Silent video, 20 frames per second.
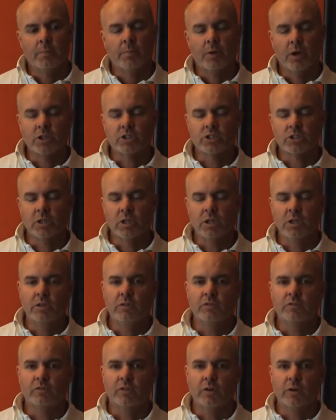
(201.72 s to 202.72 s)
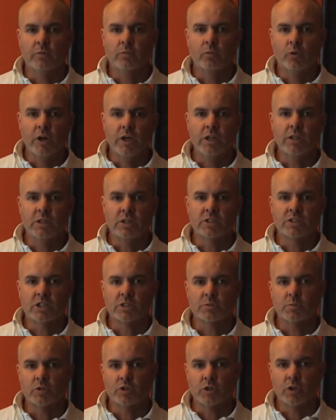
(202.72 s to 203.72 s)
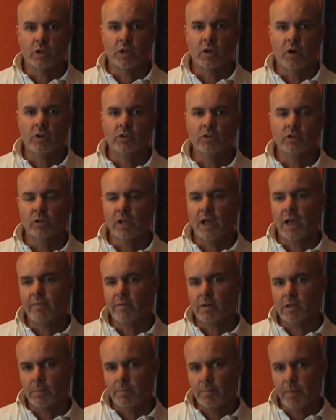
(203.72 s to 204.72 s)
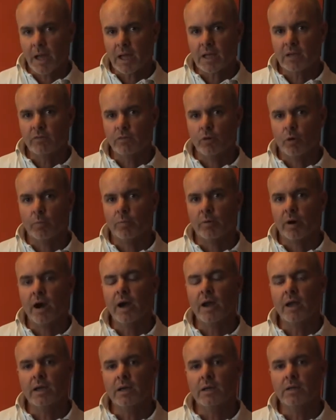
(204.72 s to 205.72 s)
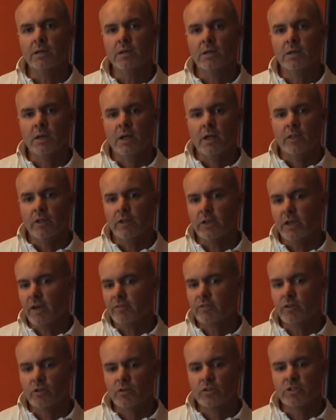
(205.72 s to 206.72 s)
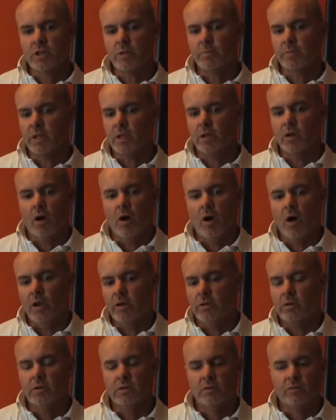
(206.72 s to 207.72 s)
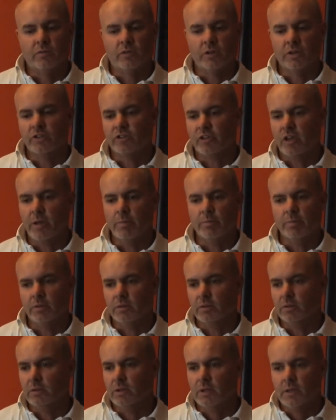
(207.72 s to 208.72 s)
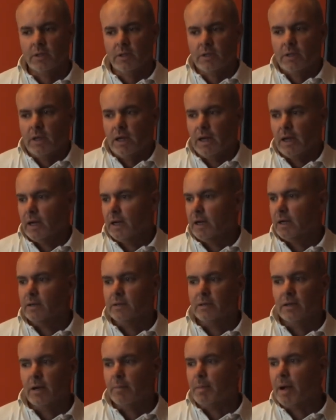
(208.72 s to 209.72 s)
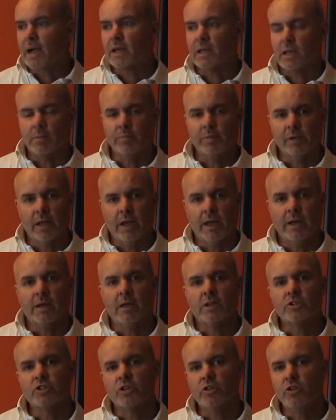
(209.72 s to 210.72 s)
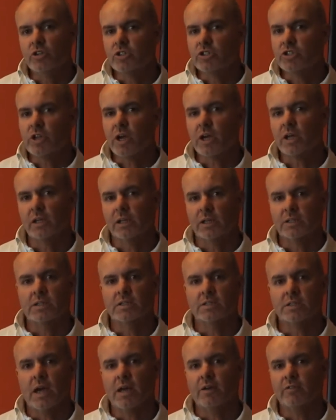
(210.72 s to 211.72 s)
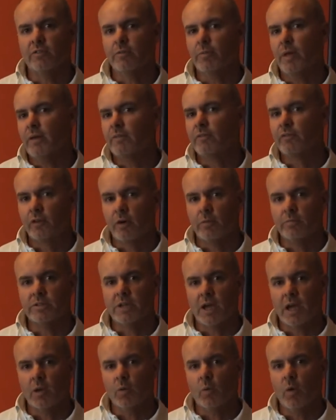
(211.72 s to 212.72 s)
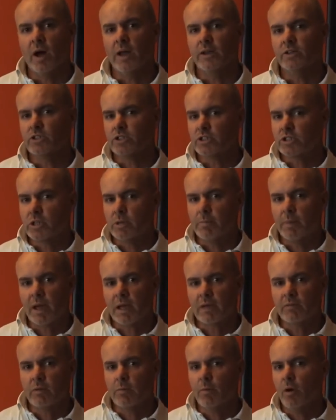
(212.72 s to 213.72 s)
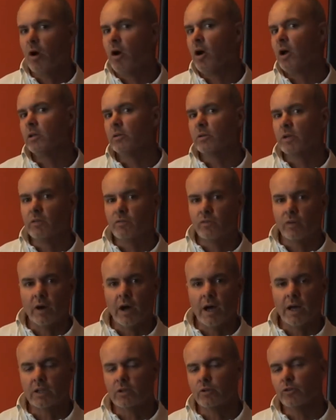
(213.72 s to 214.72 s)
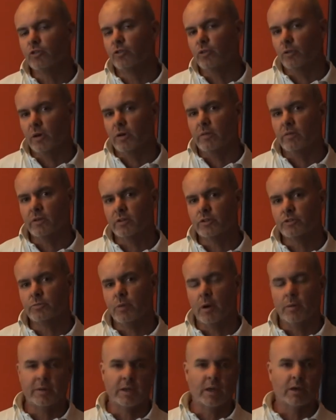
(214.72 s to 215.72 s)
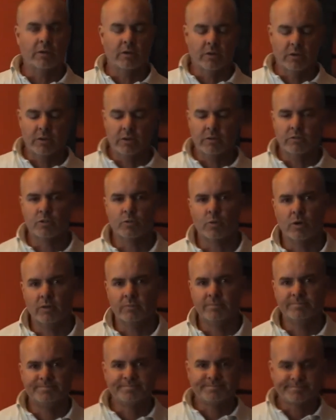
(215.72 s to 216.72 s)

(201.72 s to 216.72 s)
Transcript: Personally, for reading the assessments early on, you'll have it in the back of your brain that you have to do something on, for example, a marketing plan. And so you can start collecting data from that from day one, just in the back of your mind, looking for articles, whatever else might be going on there as well.